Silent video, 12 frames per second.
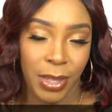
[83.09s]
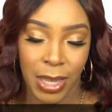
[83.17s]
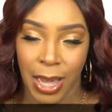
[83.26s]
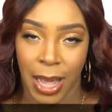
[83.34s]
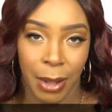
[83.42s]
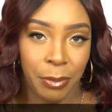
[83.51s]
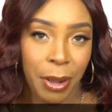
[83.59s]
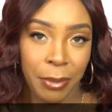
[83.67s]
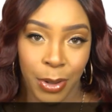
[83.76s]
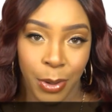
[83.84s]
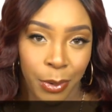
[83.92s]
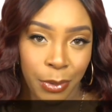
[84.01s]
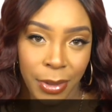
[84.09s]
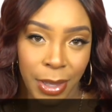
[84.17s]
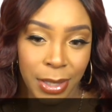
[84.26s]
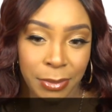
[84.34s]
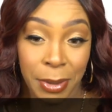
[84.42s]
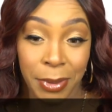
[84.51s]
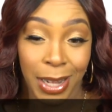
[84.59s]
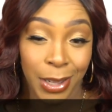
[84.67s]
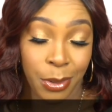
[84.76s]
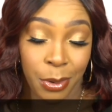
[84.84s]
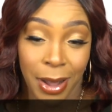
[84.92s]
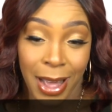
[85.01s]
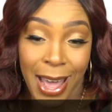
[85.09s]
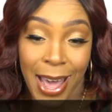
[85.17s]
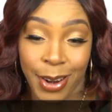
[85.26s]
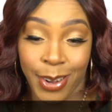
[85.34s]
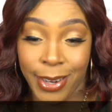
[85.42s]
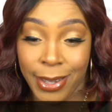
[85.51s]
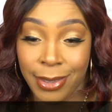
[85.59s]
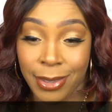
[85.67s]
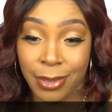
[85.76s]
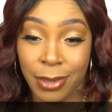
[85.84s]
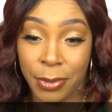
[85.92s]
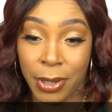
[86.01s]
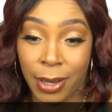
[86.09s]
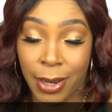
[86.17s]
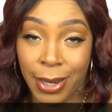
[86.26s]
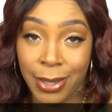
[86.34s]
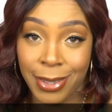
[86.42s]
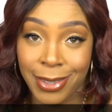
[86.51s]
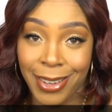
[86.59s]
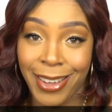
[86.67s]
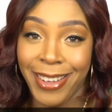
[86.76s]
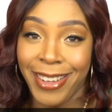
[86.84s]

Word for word: Yeah, I'll probably go for this. Maybe I'll throw a hat on it, to be honest.